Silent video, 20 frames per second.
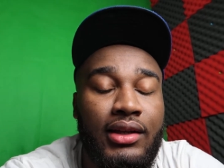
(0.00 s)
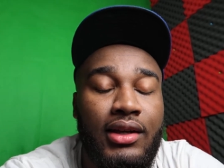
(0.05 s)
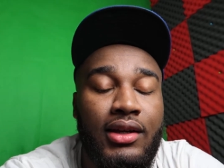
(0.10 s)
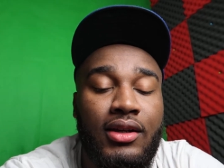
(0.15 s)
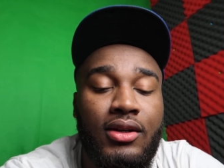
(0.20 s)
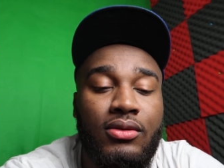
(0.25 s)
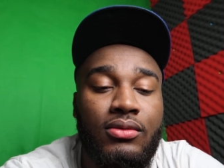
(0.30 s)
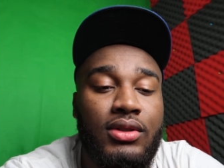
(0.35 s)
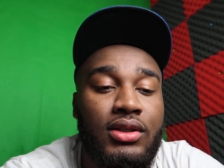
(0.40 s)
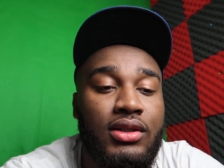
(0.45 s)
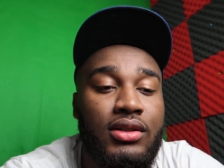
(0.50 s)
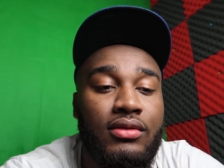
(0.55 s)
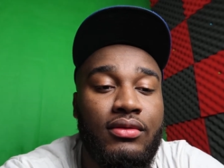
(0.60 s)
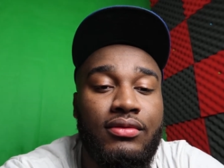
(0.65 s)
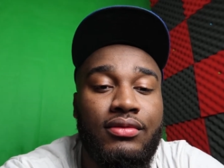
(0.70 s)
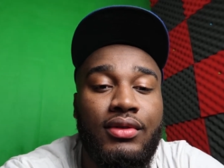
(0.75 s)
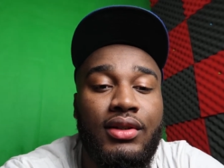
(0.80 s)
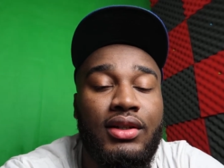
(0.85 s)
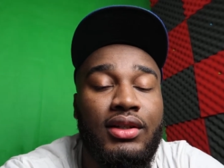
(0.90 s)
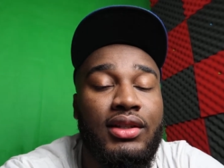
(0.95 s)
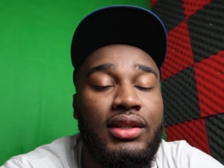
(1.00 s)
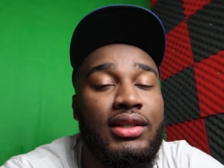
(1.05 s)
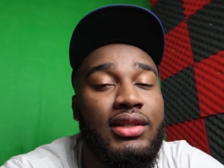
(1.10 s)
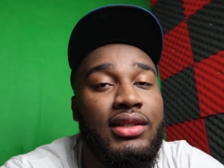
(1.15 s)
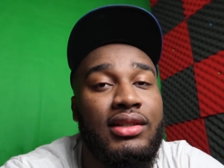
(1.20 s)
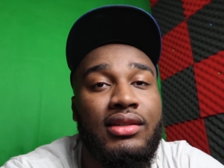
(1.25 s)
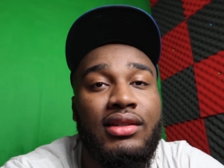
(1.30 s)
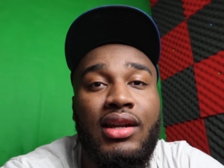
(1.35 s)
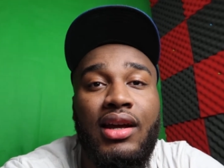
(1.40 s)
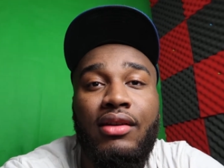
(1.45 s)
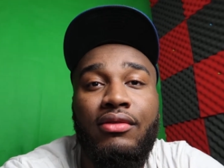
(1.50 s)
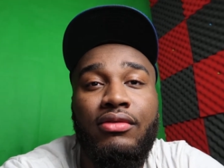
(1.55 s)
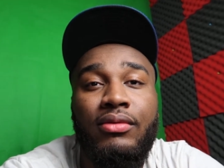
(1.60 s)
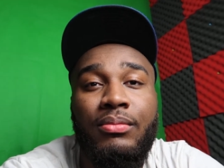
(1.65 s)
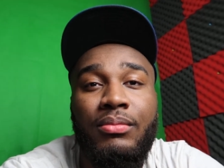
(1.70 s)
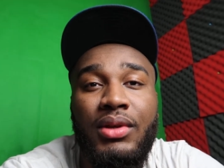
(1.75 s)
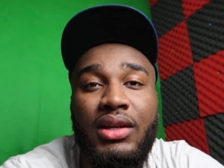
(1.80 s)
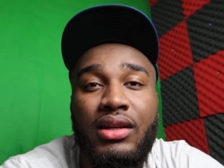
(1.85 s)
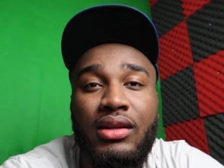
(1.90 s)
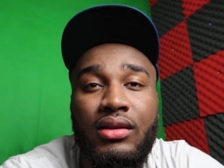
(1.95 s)
damn, what the fuck? This is not for
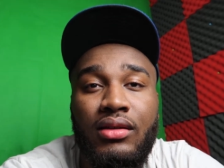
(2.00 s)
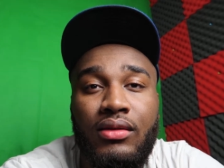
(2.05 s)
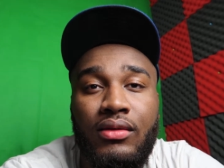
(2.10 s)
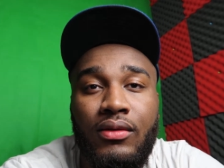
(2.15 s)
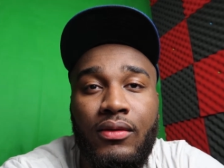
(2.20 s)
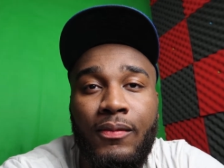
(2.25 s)
me.